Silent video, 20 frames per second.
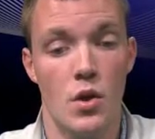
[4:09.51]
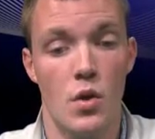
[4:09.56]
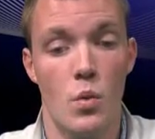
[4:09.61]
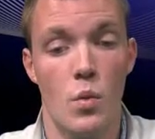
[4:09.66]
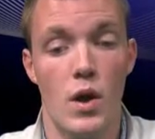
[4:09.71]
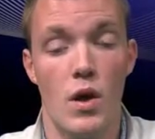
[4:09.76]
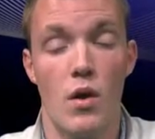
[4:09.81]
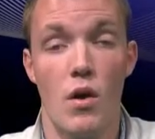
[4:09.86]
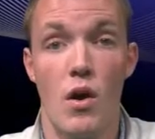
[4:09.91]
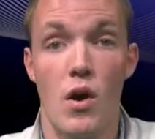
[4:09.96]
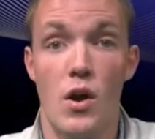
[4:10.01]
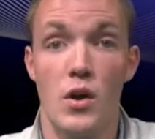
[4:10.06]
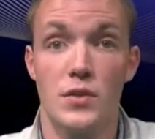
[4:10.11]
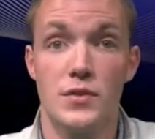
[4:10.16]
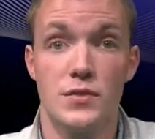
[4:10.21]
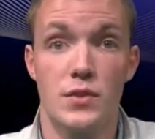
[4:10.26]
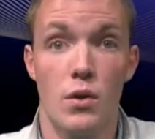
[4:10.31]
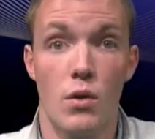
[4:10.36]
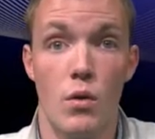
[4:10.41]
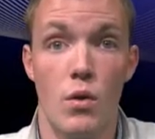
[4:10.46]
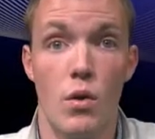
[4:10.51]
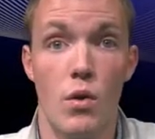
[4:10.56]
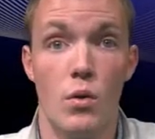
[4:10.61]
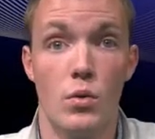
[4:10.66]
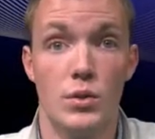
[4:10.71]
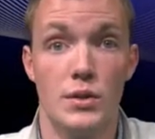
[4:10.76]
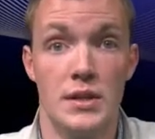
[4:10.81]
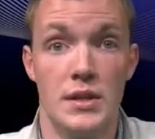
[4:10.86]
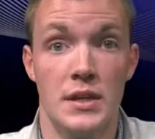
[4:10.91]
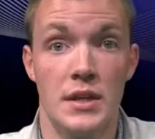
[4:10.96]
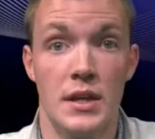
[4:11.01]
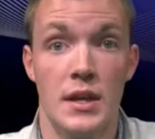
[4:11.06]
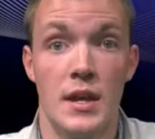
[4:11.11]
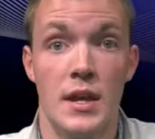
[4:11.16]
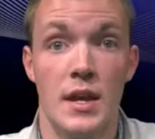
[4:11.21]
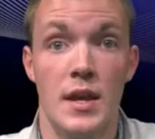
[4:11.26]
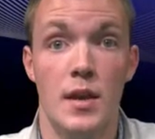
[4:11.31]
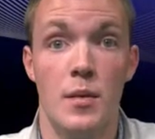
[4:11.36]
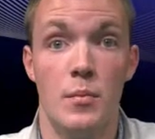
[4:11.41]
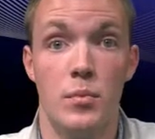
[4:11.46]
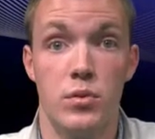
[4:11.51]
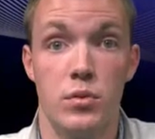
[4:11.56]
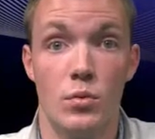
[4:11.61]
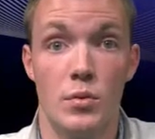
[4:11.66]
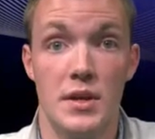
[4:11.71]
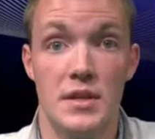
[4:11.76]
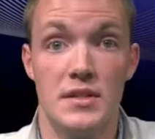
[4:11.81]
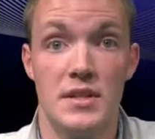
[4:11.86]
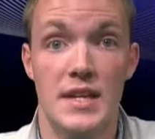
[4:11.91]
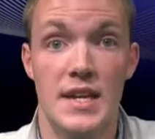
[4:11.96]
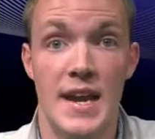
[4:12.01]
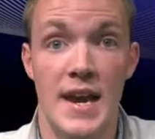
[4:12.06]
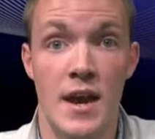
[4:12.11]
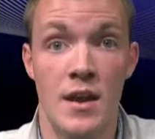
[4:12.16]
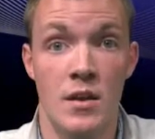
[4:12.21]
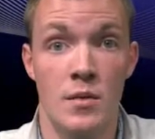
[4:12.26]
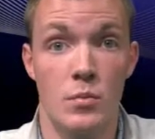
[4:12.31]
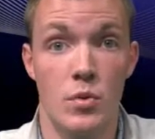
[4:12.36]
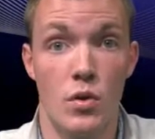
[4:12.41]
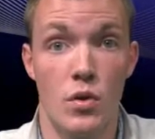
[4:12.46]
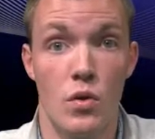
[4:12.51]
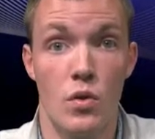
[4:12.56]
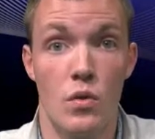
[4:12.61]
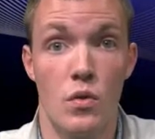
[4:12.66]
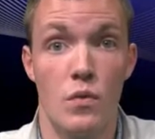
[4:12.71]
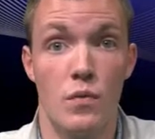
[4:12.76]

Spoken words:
while also holding employees accountable